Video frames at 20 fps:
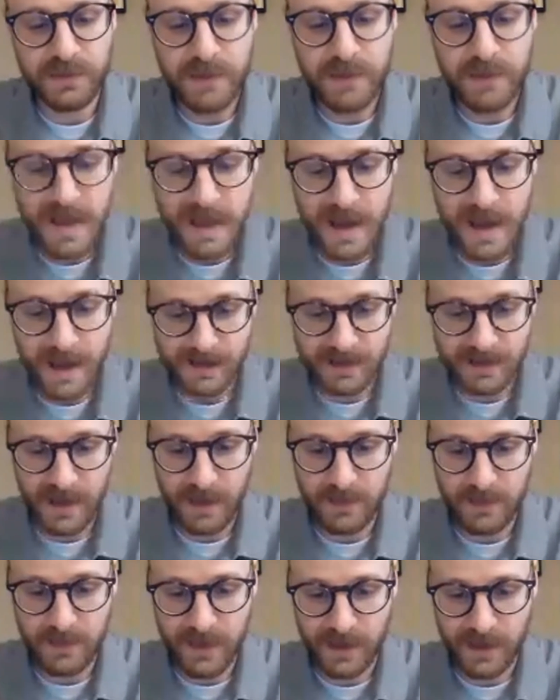me as an
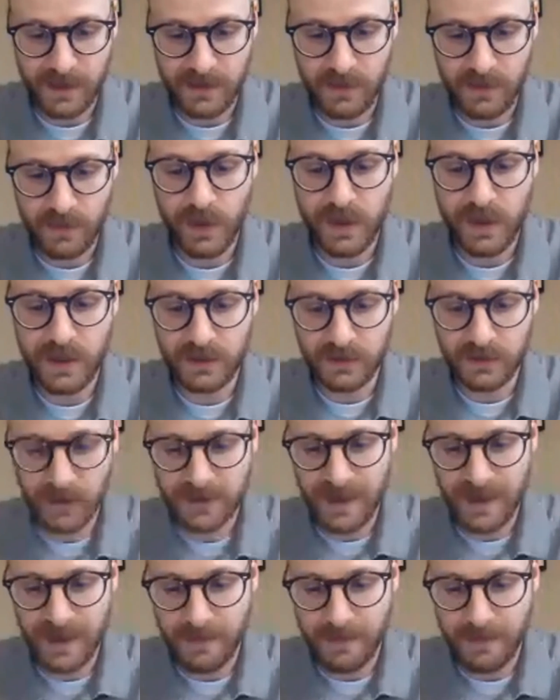object when he
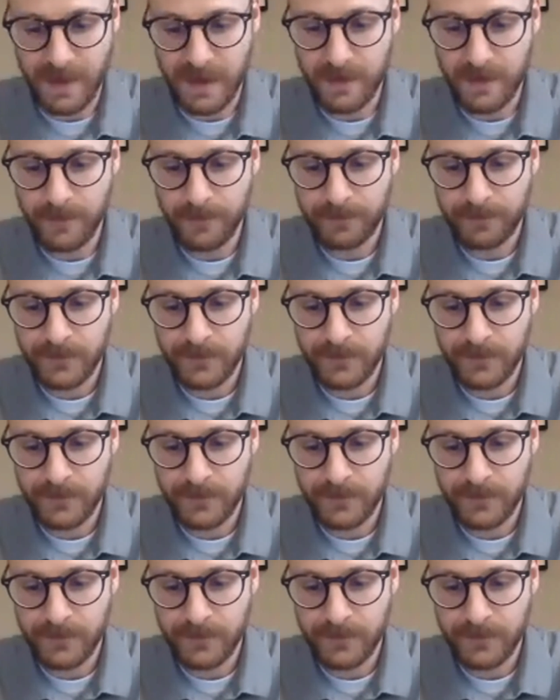looks at me,